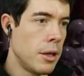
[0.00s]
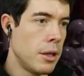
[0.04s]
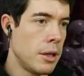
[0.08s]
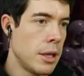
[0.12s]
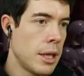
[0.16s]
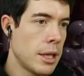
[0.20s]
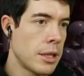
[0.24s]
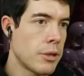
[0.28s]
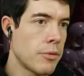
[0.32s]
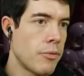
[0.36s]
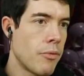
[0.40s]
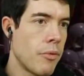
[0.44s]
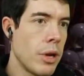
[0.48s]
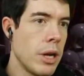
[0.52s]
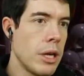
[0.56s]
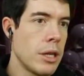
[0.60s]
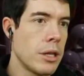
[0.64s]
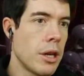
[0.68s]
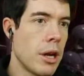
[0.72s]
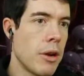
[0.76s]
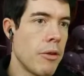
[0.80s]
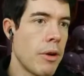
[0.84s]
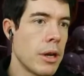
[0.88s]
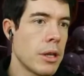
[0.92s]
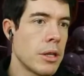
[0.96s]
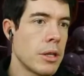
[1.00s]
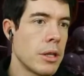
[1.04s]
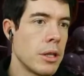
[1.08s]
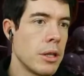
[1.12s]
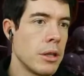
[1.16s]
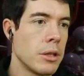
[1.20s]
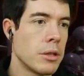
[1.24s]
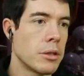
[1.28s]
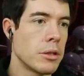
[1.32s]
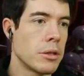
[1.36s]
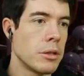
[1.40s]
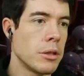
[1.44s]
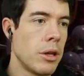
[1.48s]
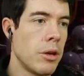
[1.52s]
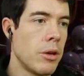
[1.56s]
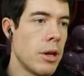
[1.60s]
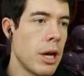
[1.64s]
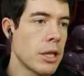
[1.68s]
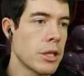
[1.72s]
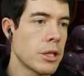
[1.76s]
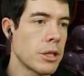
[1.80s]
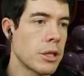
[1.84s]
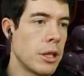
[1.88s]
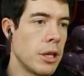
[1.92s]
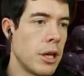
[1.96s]
let's redirect his... No,
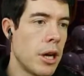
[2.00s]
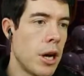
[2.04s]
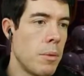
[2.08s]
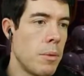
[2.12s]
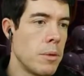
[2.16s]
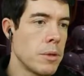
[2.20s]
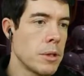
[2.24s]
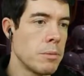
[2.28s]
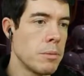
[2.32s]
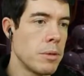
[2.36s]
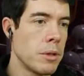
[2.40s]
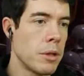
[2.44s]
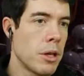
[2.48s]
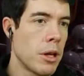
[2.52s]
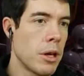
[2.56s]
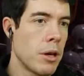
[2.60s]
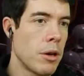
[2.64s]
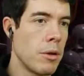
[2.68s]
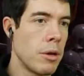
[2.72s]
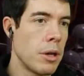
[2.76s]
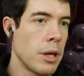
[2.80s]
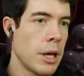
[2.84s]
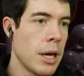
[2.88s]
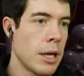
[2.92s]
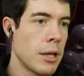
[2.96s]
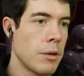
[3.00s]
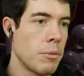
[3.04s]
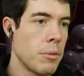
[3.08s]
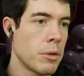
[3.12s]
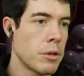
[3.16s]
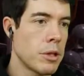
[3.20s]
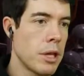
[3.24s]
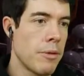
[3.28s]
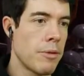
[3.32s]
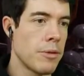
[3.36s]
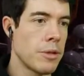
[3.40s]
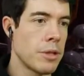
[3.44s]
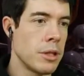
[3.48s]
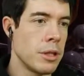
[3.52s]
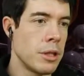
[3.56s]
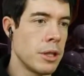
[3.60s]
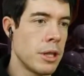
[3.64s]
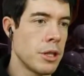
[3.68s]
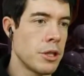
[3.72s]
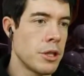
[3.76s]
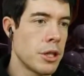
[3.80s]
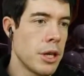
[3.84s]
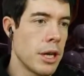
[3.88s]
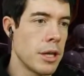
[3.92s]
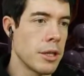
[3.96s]
actually, I want him to go and get whatever's in
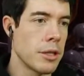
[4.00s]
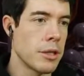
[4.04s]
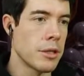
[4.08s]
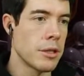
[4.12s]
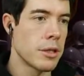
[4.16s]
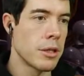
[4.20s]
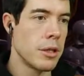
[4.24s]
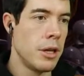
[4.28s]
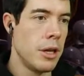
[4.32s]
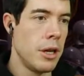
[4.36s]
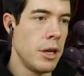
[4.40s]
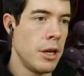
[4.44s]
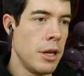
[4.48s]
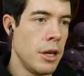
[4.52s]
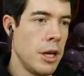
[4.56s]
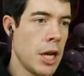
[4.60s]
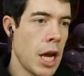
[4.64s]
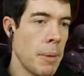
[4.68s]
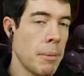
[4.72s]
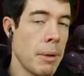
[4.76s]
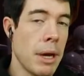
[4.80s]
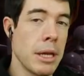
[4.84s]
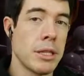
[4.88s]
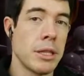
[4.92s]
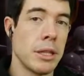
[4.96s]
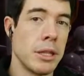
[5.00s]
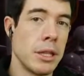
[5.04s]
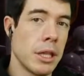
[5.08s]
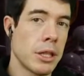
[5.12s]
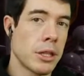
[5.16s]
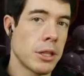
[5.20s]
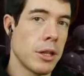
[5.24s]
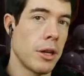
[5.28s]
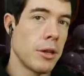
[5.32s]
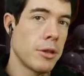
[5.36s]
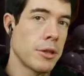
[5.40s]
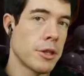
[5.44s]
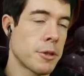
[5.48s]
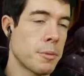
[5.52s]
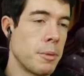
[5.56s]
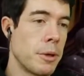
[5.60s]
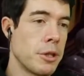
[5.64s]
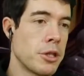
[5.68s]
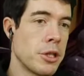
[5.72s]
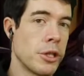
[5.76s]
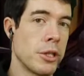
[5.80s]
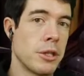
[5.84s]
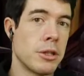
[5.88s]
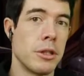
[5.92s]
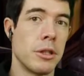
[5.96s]
that chest. I'm guessing this, like,
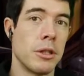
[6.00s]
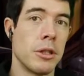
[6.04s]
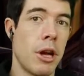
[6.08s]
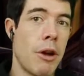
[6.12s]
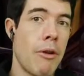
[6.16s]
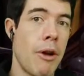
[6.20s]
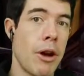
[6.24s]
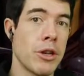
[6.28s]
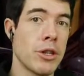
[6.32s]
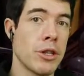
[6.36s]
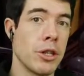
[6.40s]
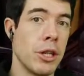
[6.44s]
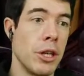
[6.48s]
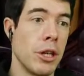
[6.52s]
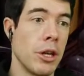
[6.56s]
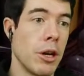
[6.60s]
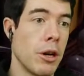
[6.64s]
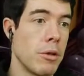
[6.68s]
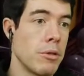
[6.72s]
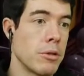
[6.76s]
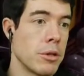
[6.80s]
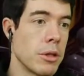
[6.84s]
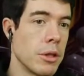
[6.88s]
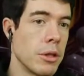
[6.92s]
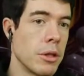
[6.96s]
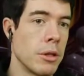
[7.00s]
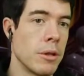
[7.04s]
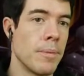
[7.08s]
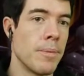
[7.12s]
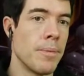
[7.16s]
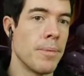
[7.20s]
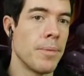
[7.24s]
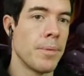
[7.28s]
switches the direction he goes in.